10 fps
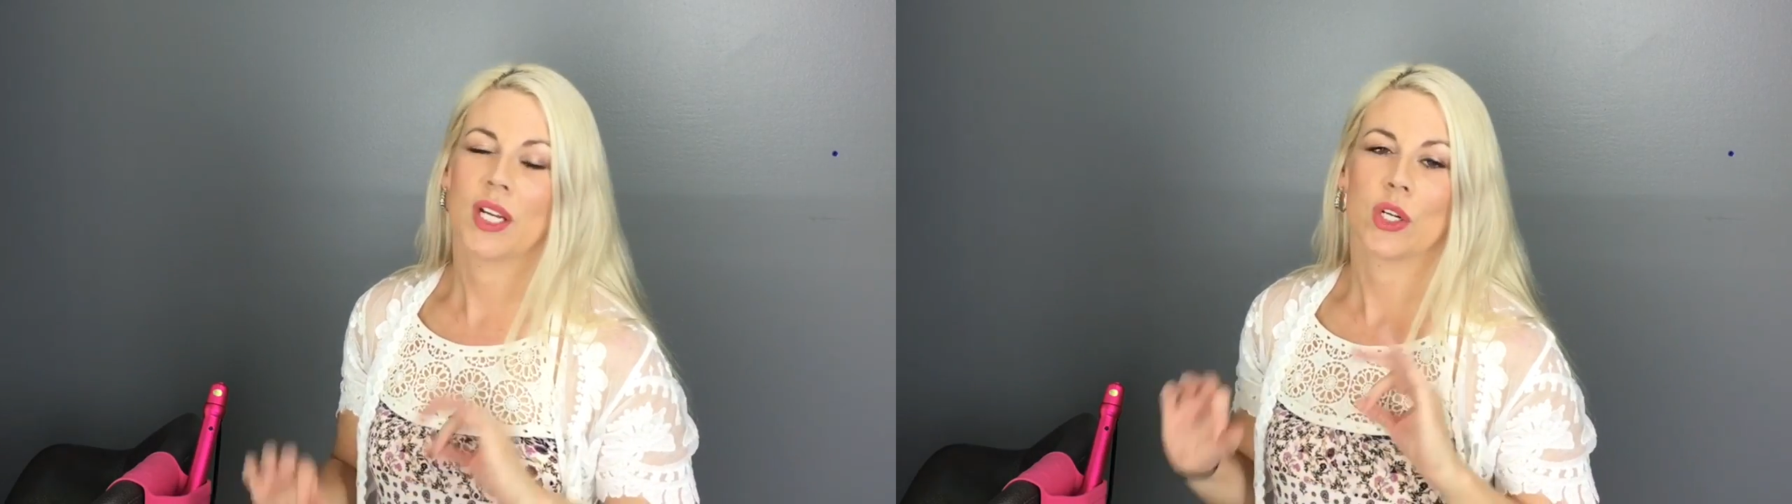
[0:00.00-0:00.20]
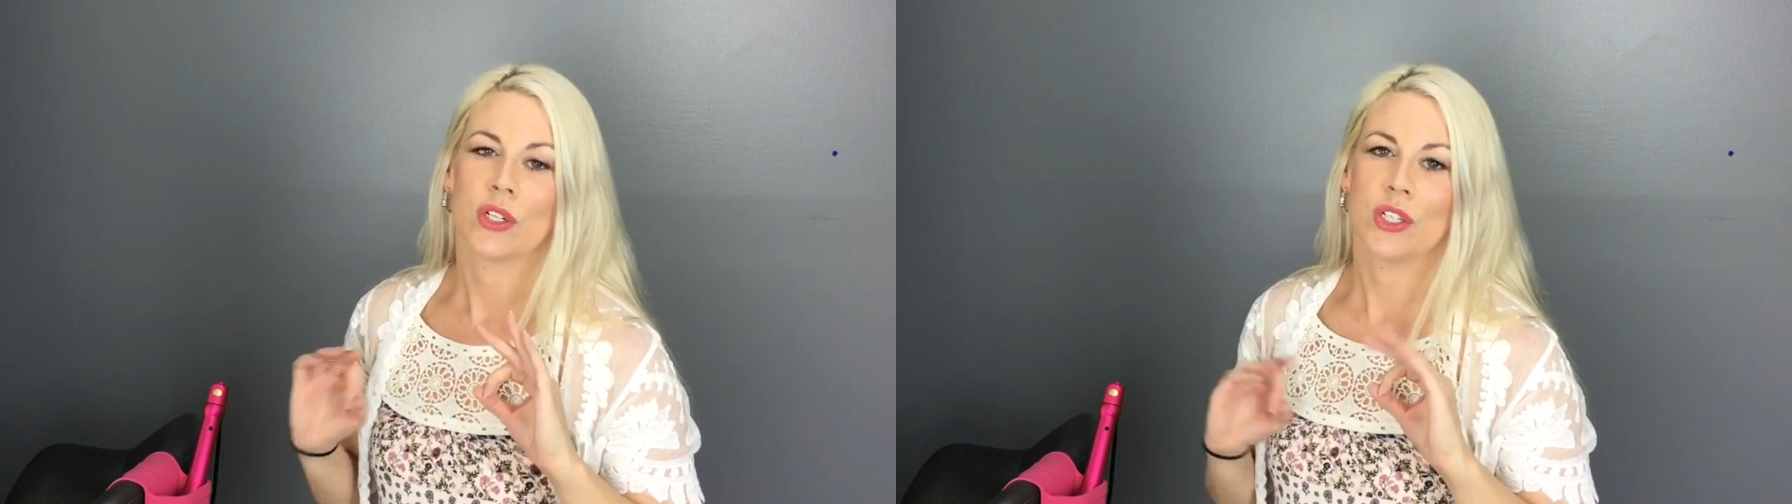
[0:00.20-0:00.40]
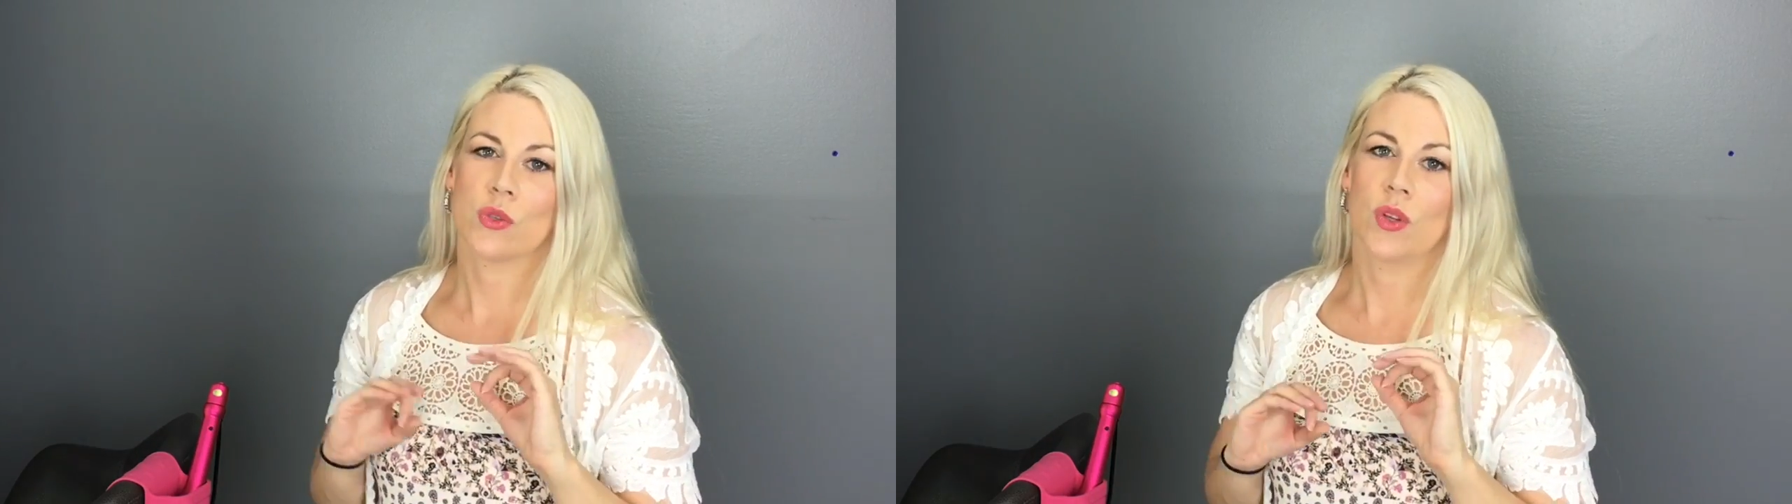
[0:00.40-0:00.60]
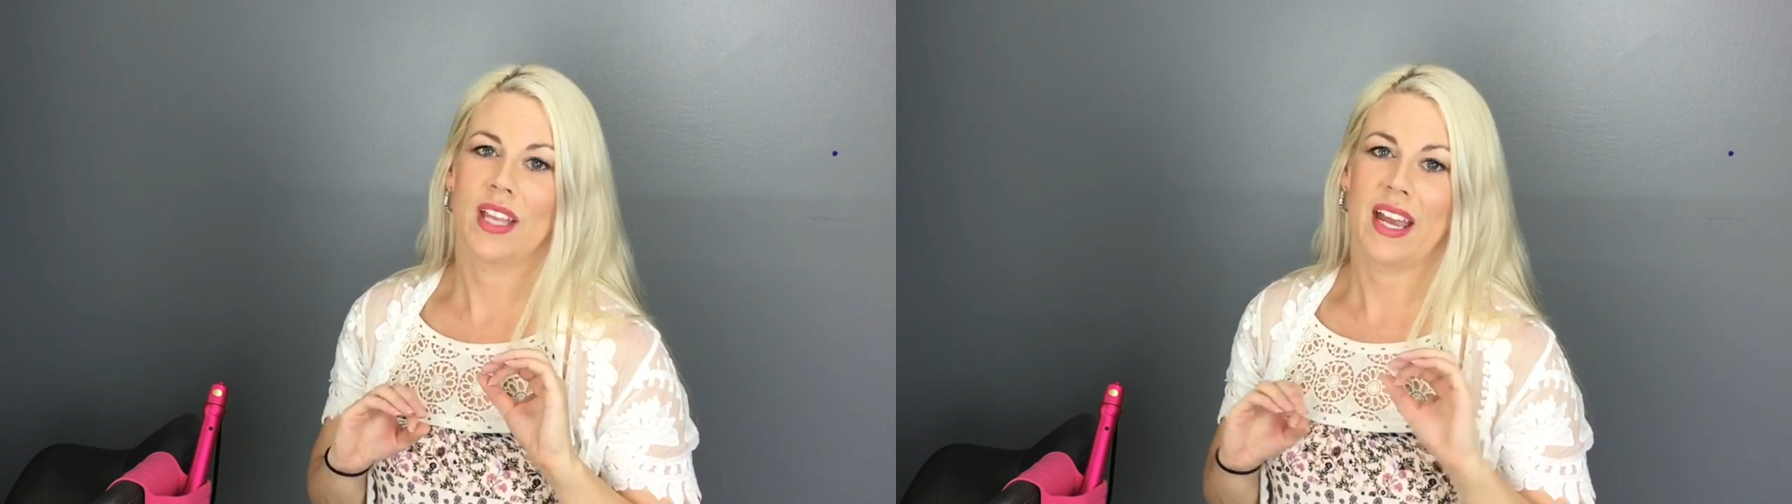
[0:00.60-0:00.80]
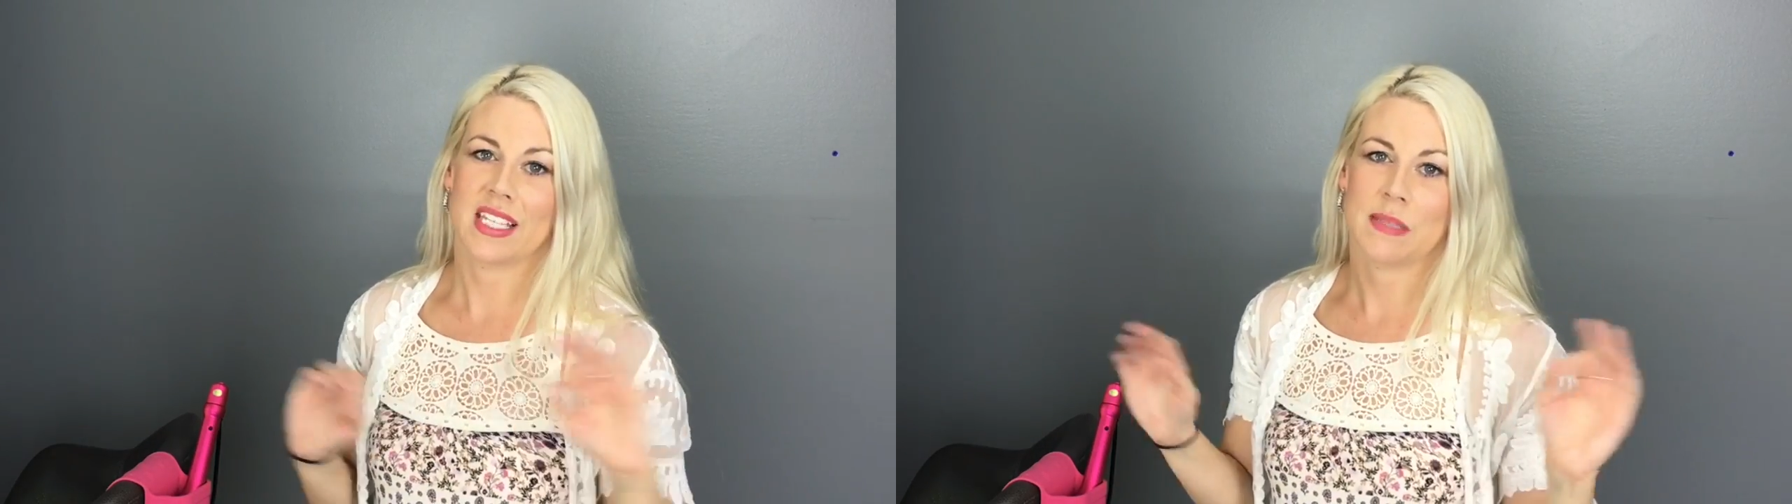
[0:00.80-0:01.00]
curls will
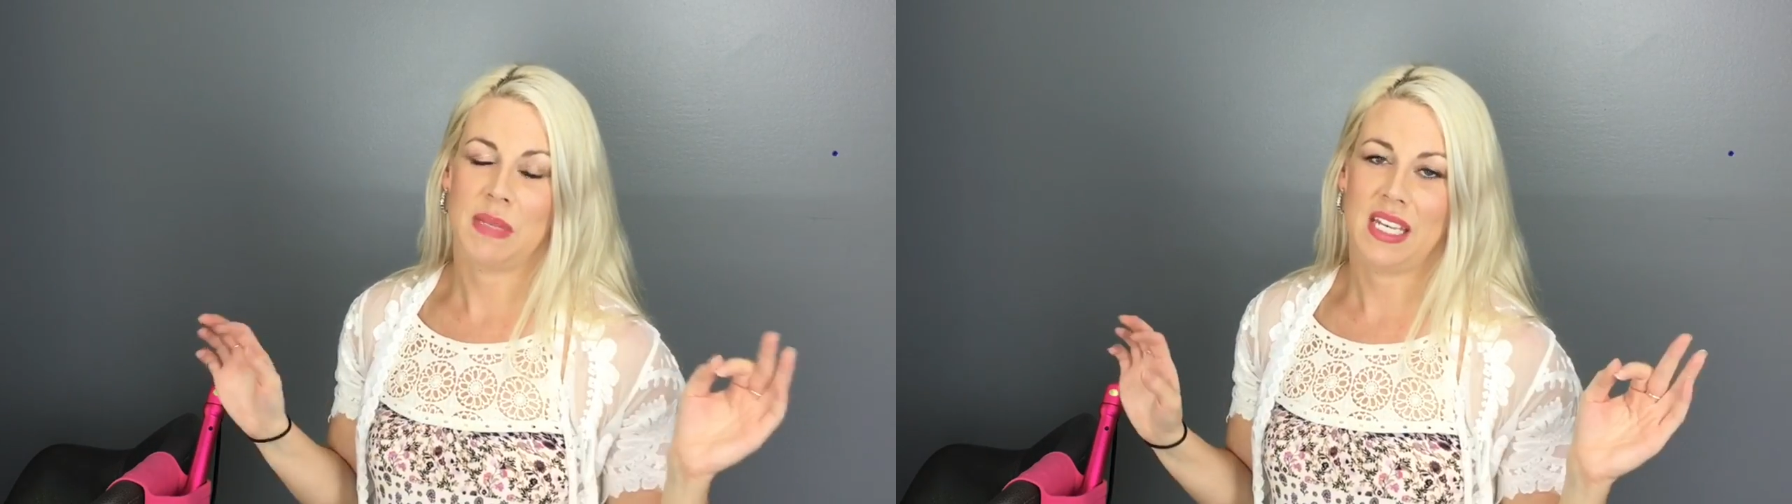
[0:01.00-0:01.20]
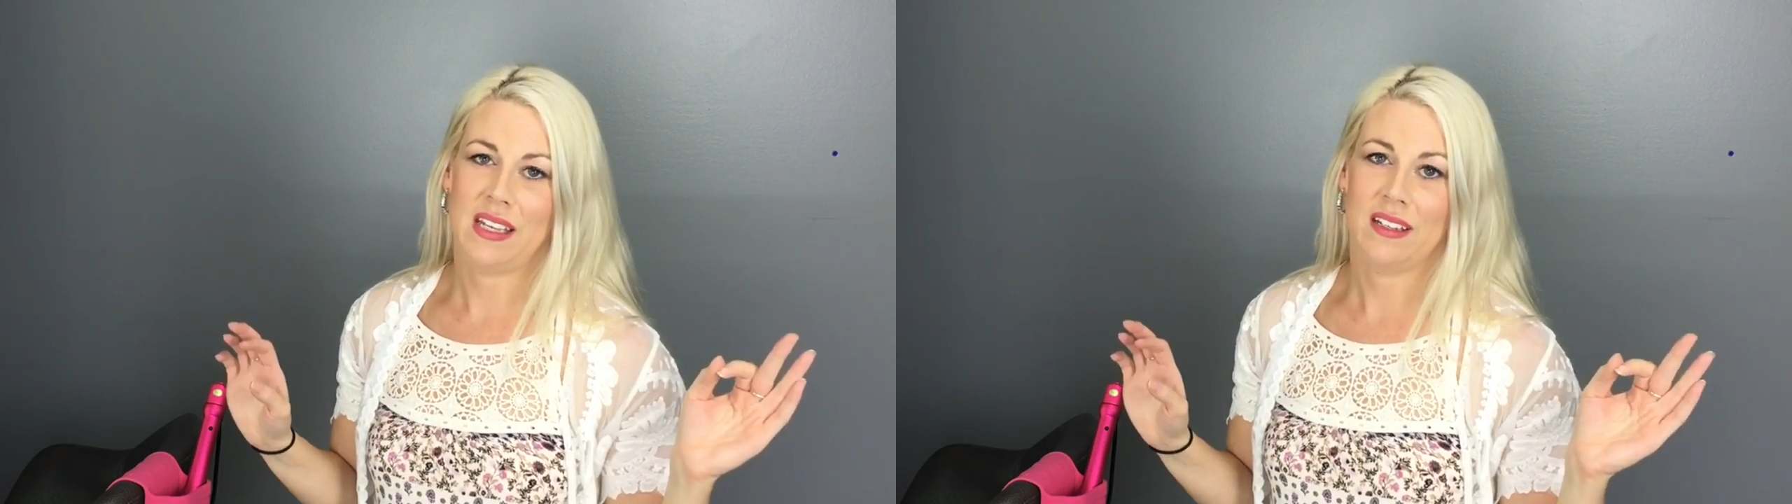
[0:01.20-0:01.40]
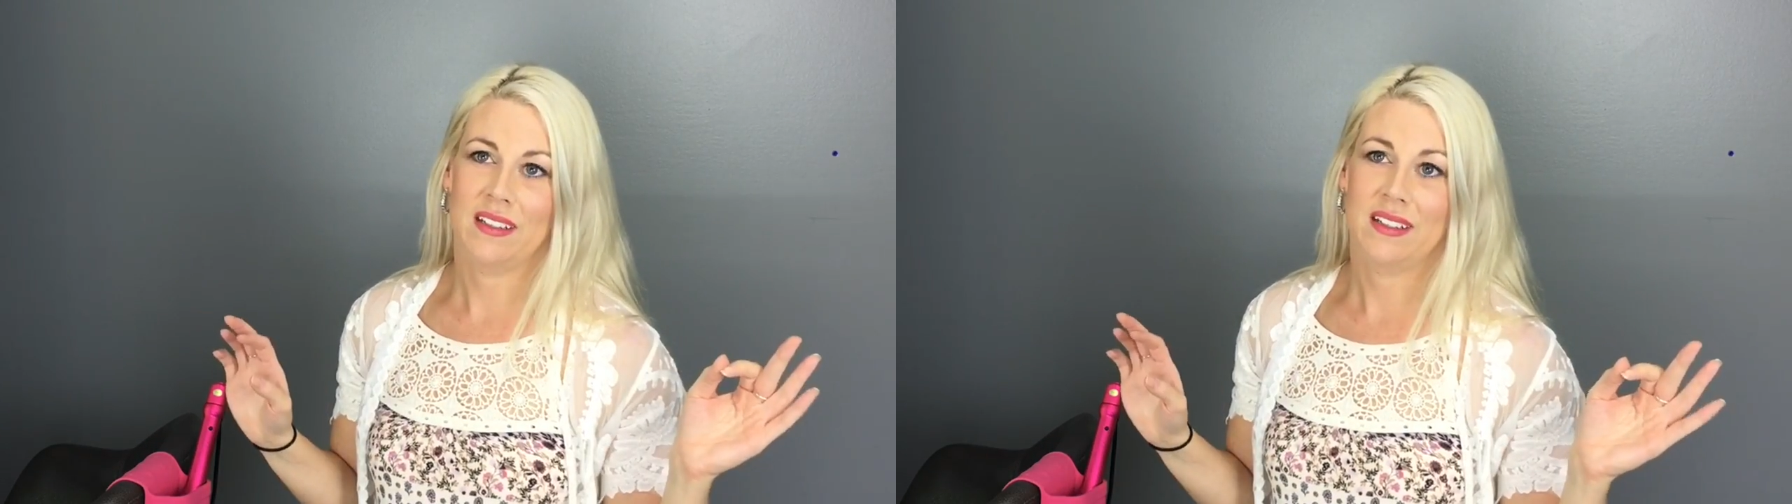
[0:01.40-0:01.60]
last me